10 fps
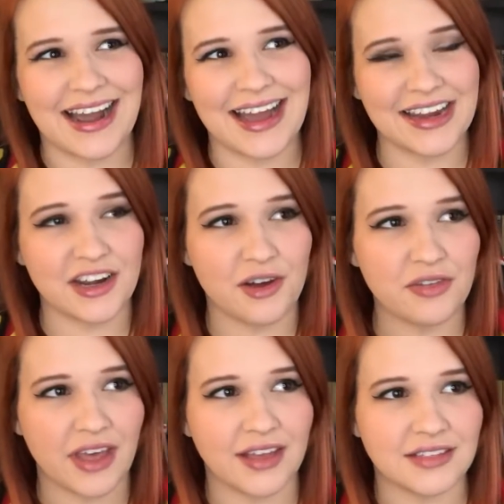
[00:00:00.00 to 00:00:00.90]
I know
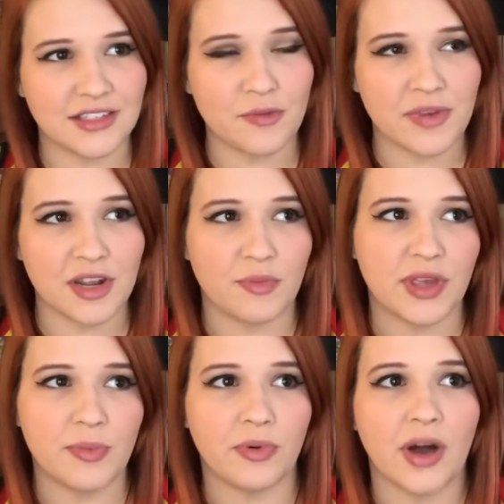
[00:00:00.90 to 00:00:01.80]
that so many
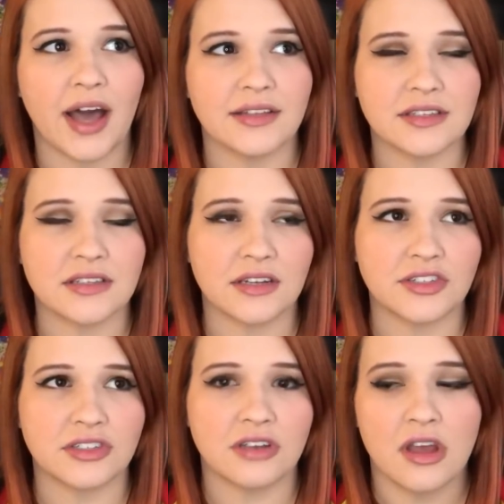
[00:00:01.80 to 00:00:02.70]
people had
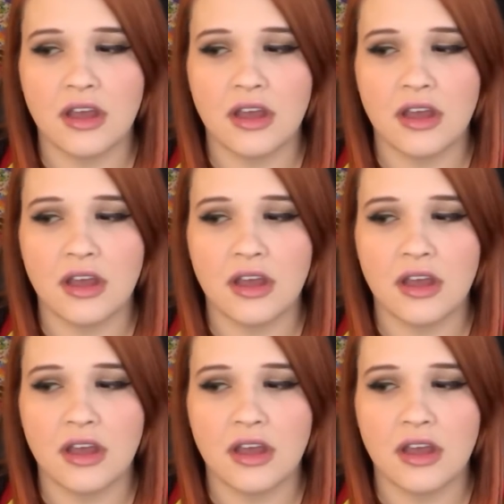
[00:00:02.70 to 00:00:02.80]
such,